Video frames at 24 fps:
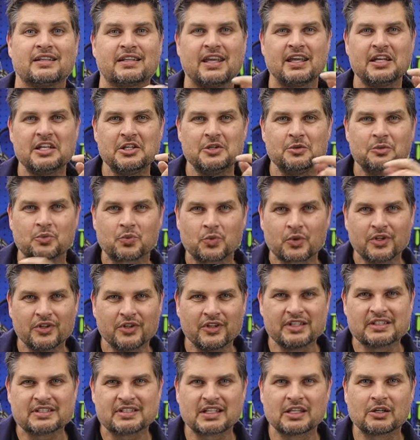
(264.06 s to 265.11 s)
Can you
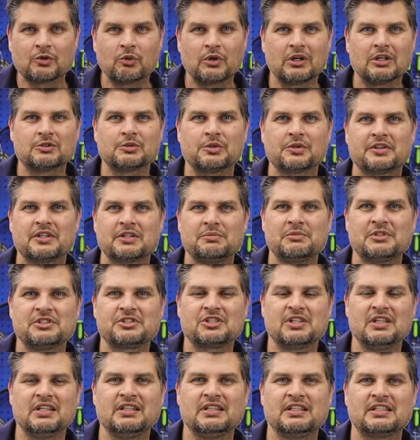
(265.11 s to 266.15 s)
really dig weld with a
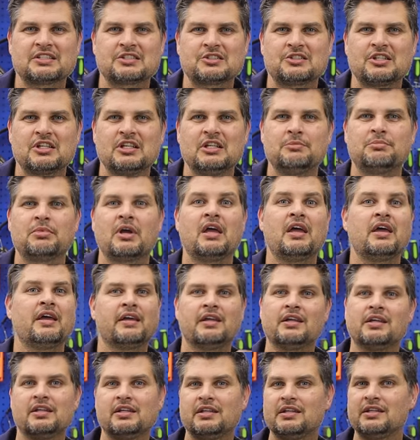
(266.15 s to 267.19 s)
machine this cheap?
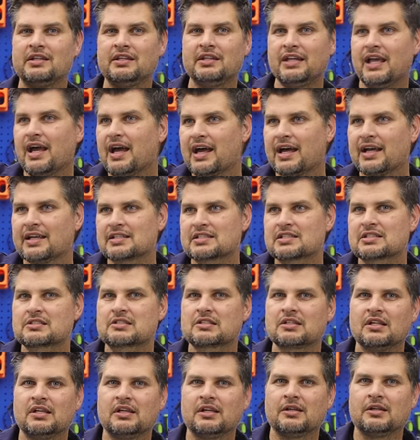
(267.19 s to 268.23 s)

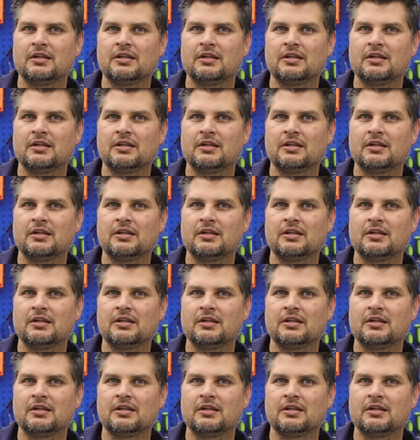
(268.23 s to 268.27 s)
Yes.